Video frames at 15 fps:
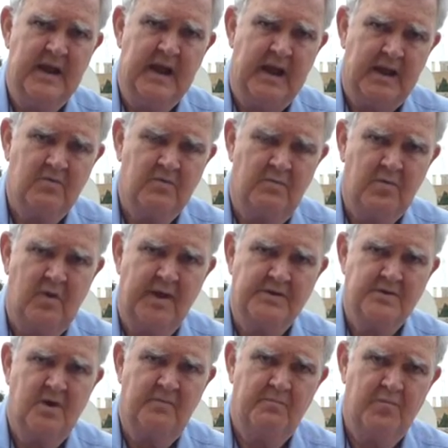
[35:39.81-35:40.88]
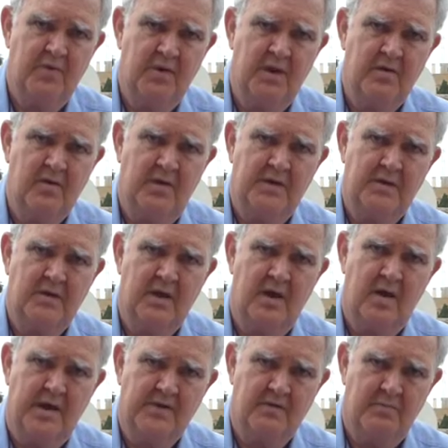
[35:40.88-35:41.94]
Aquaponics, not
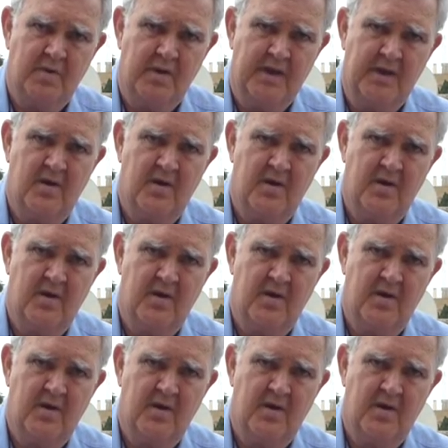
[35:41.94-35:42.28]
hydroponic.